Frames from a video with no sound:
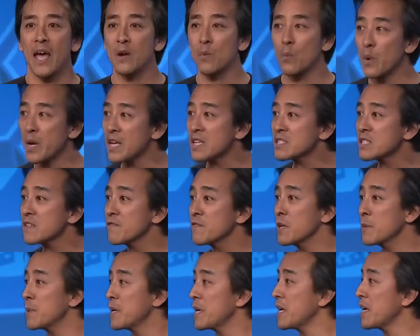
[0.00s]
Wings of
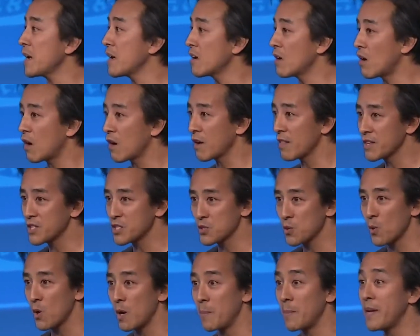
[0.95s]
Liberty and Heart of the
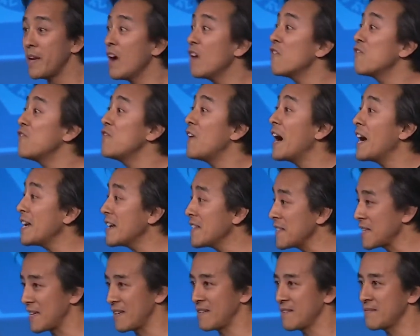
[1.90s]
Swarm. And now
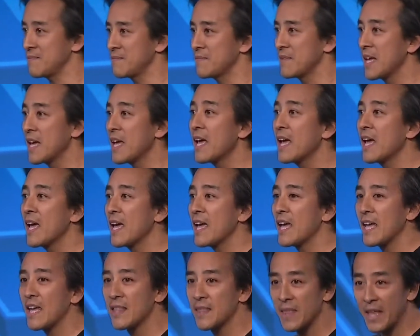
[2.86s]
finally,
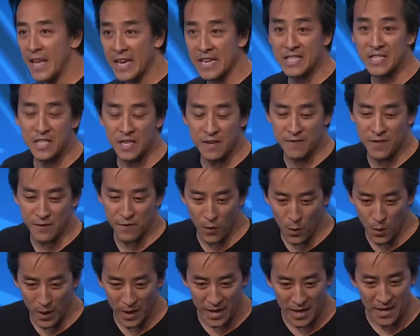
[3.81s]
in Legacy of the
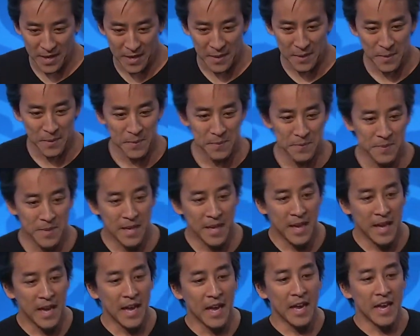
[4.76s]
Void,
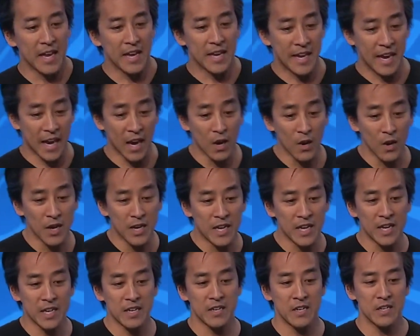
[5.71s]

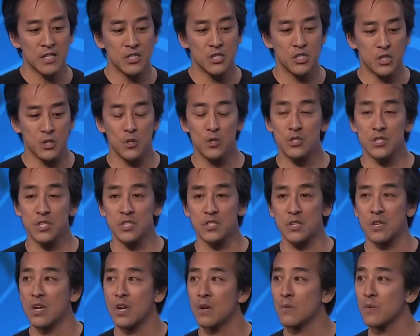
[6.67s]
Kerrigan chooses
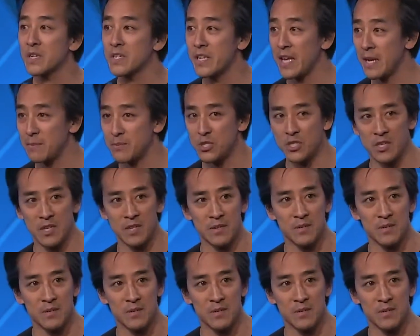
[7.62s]
redemption,